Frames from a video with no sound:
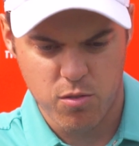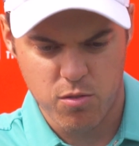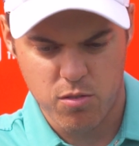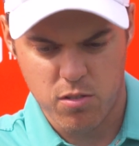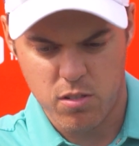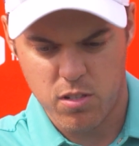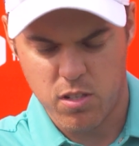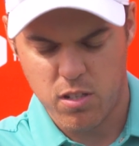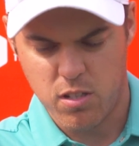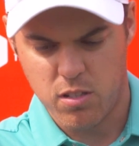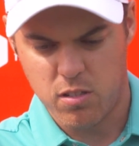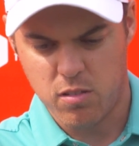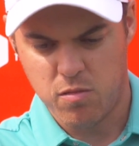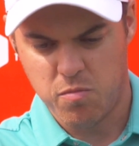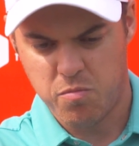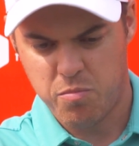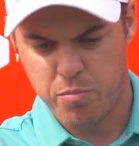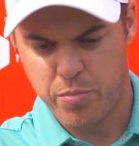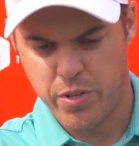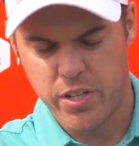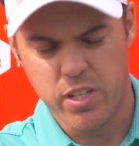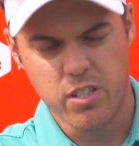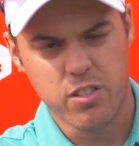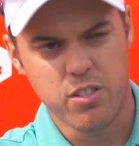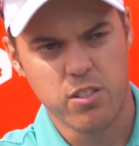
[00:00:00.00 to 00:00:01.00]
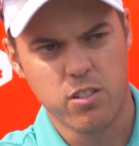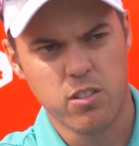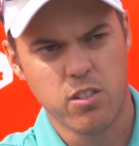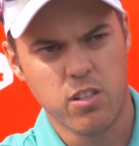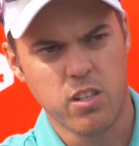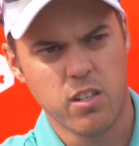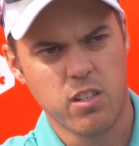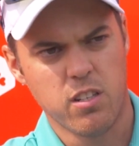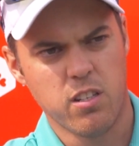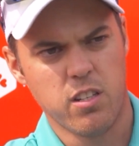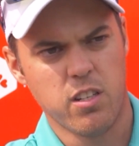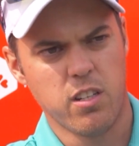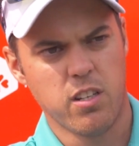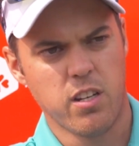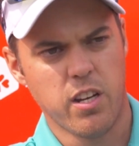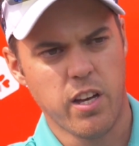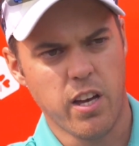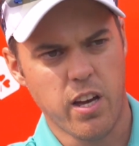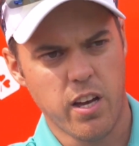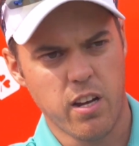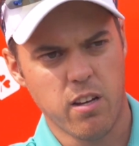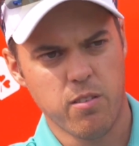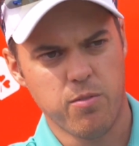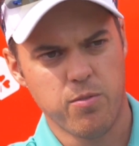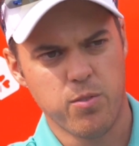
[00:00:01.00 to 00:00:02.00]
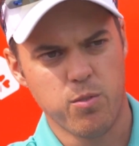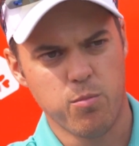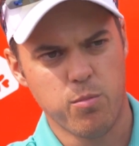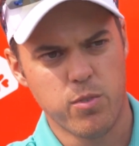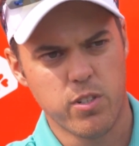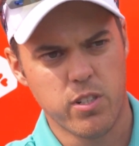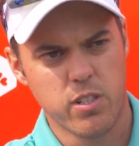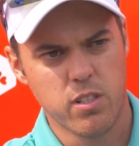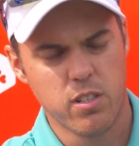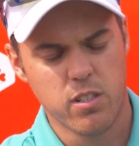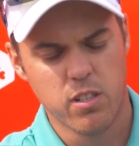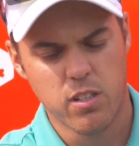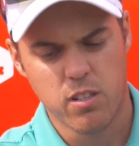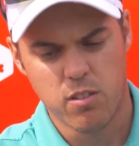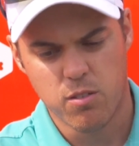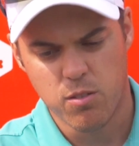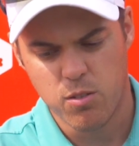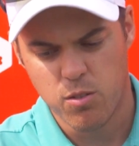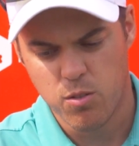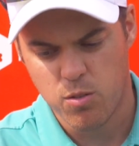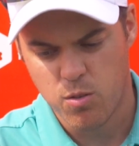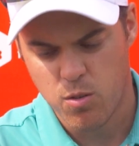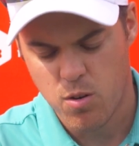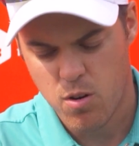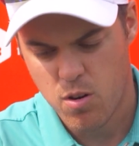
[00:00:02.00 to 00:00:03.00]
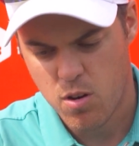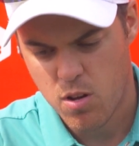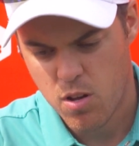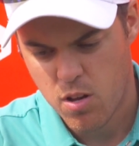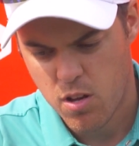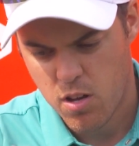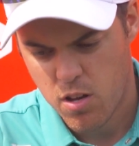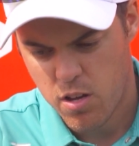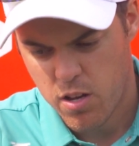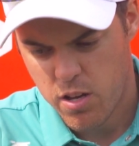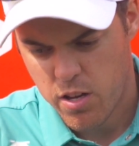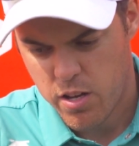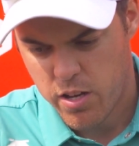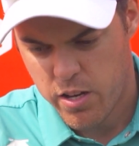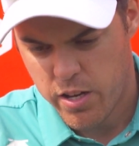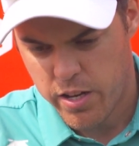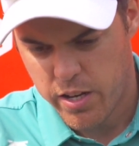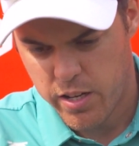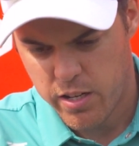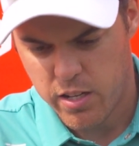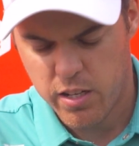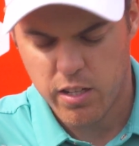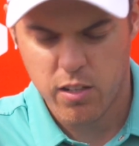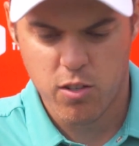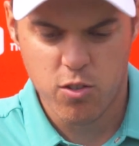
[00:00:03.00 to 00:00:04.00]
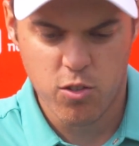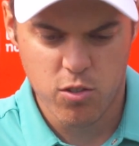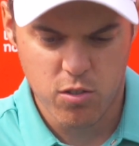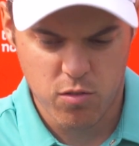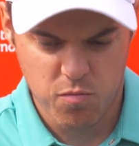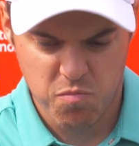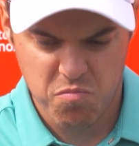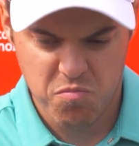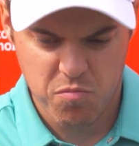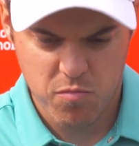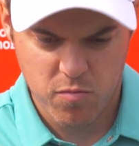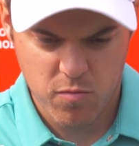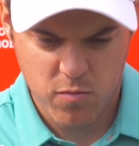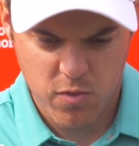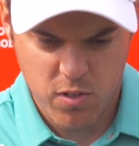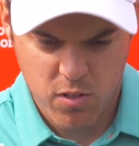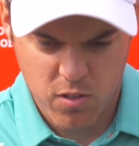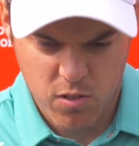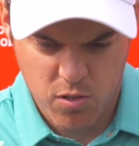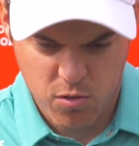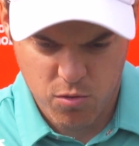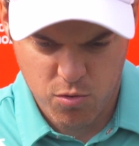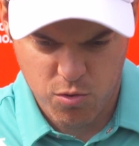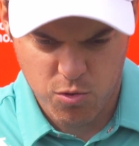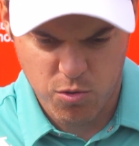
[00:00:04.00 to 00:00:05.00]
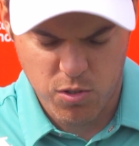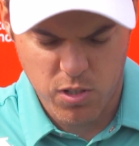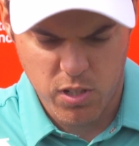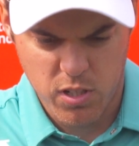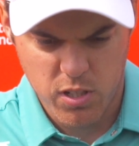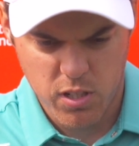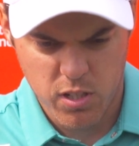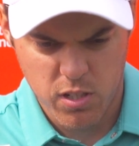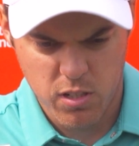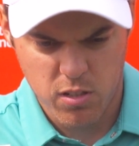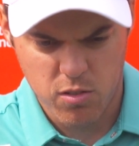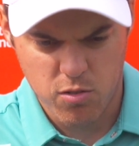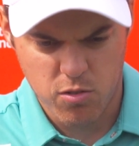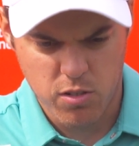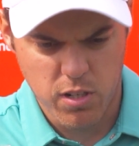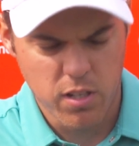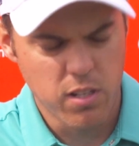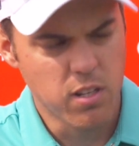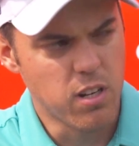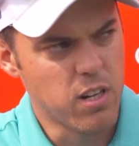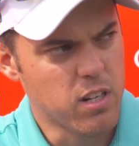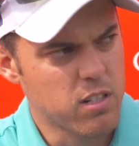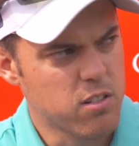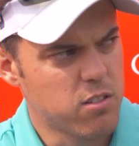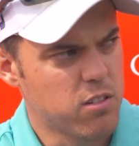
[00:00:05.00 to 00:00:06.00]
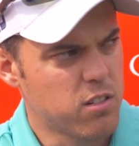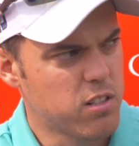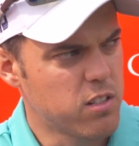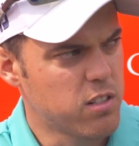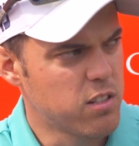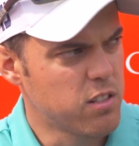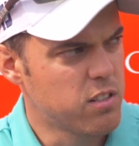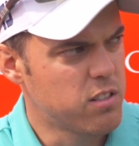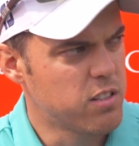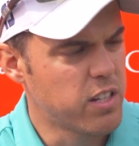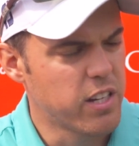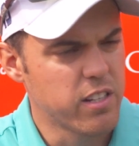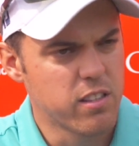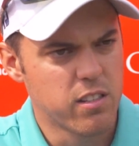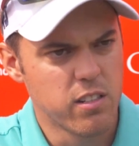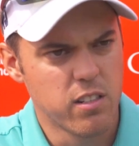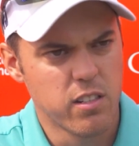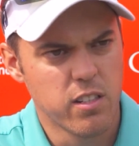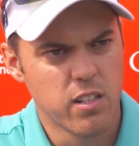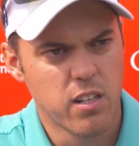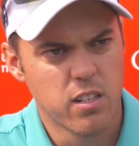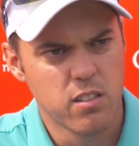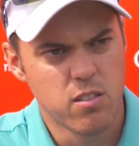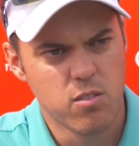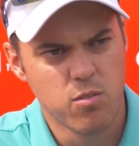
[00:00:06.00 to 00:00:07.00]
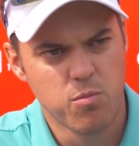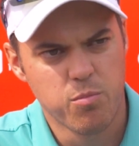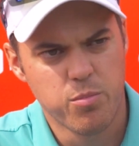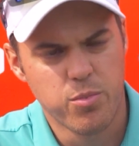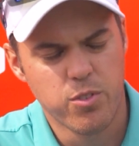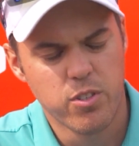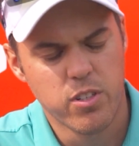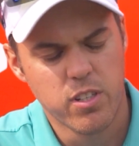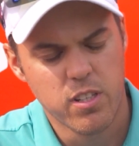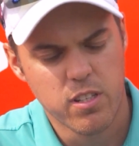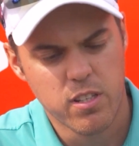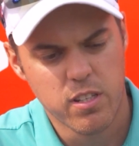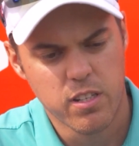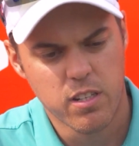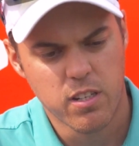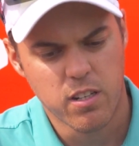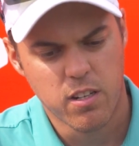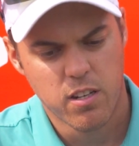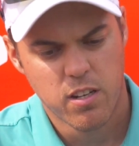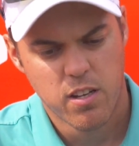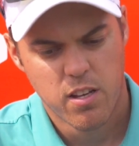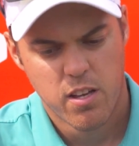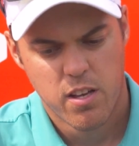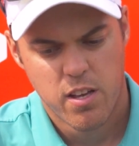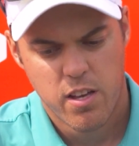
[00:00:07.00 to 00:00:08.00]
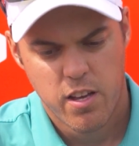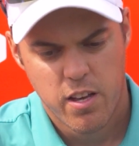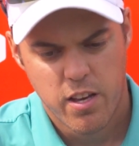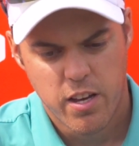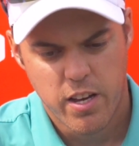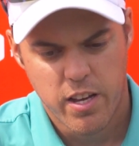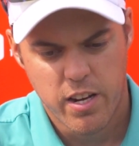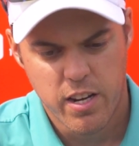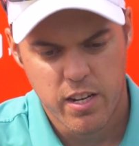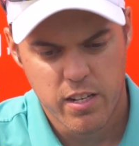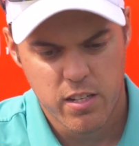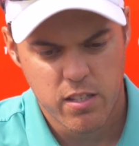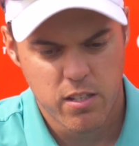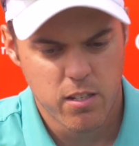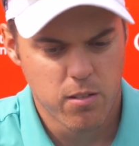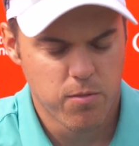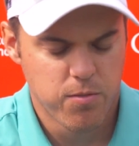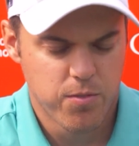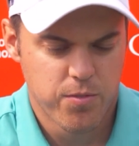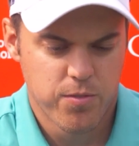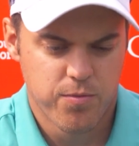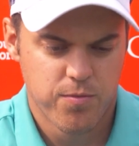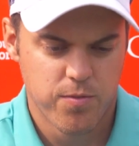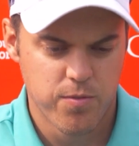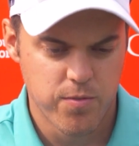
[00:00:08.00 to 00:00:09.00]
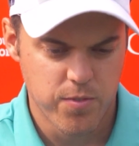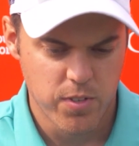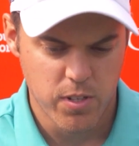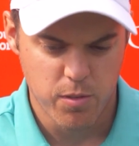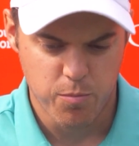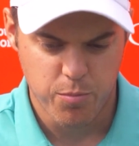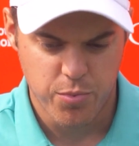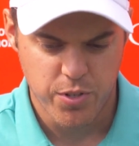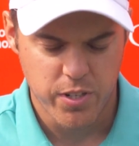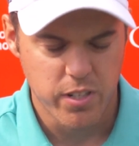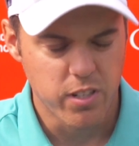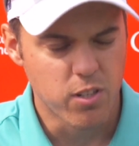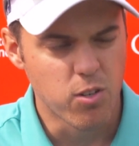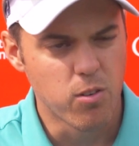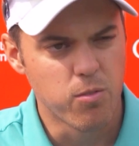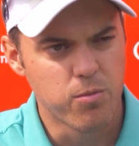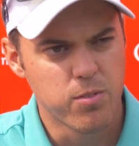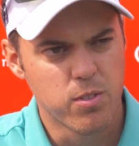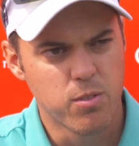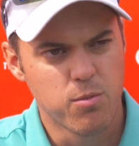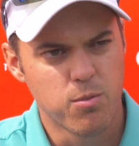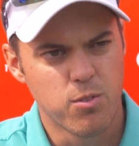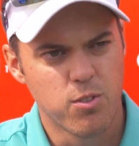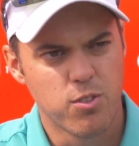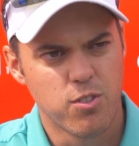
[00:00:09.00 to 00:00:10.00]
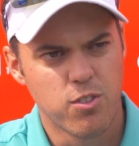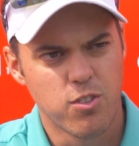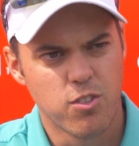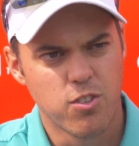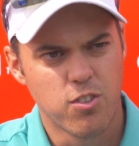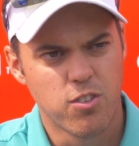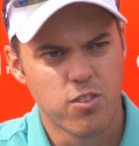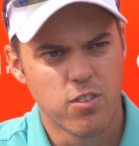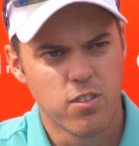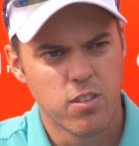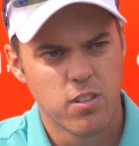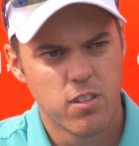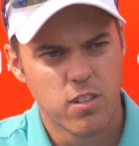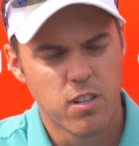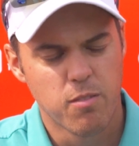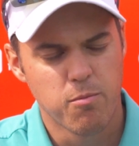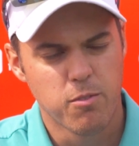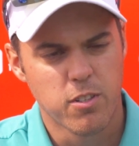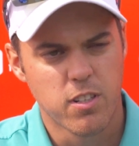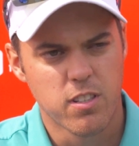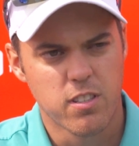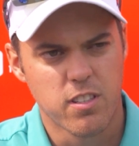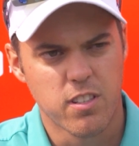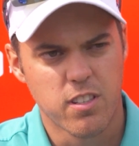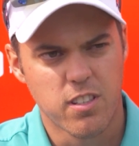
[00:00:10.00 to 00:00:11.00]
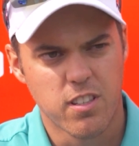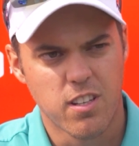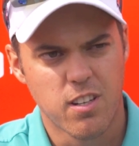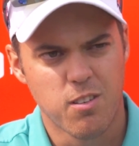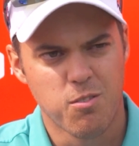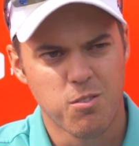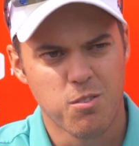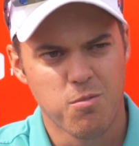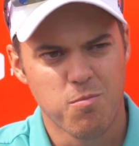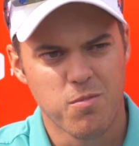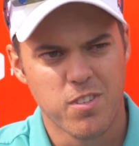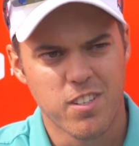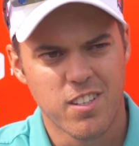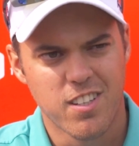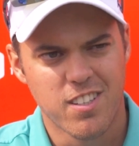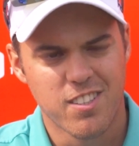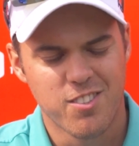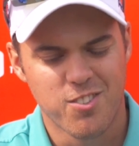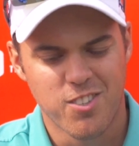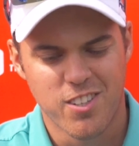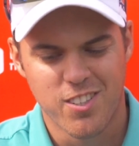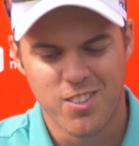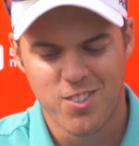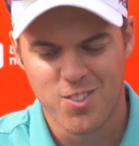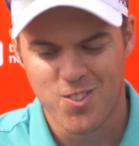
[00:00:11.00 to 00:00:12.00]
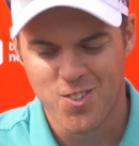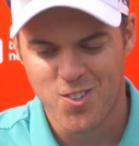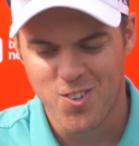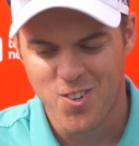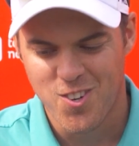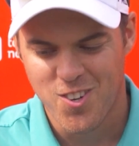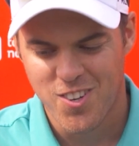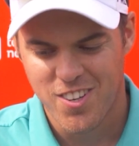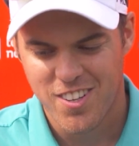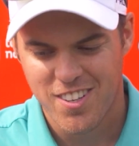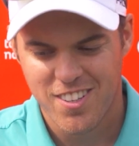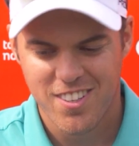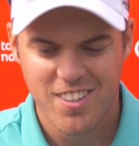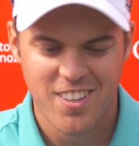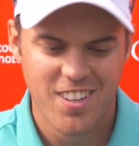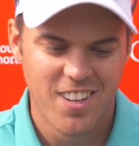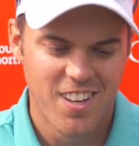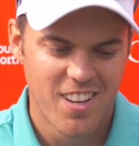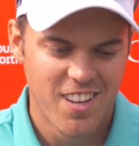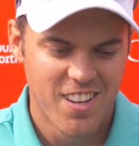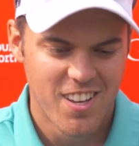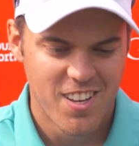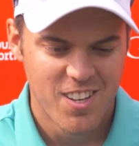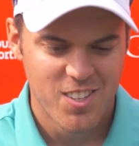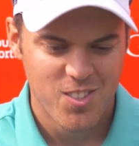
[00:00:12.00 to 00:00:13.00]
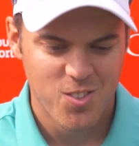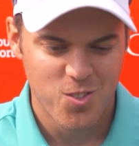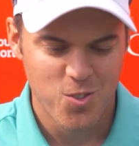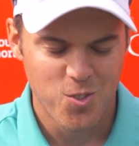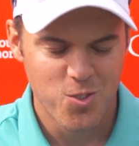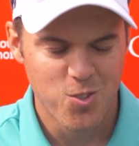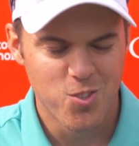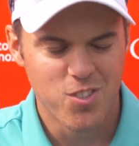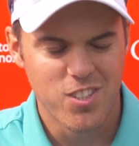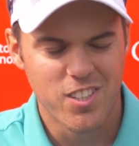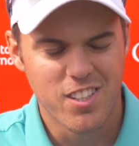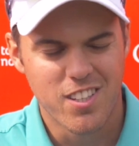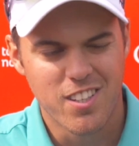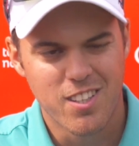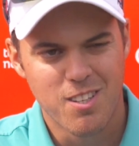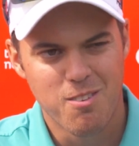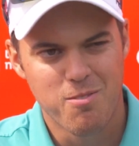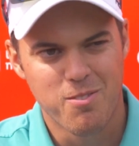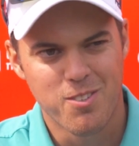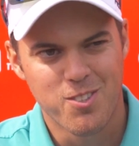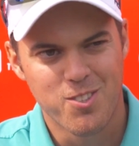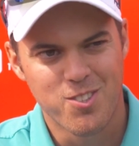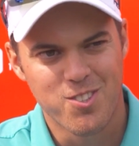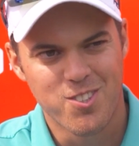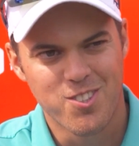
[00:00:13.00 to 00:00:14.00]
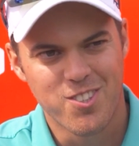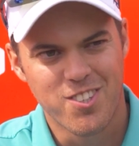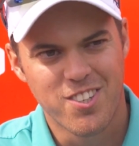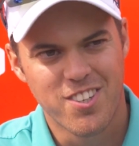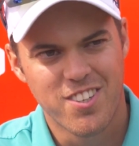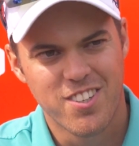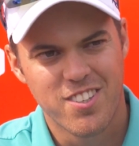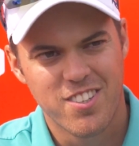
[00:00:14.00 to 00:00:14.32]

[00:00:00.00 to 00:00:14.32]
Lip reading: to stay patient, and then I had a few birdies in a row and like got close to the lead, or I actually tied the lead at some point, I think. And I still felt pretty comfortable, so I'm going to take that with me and try to use it in the future.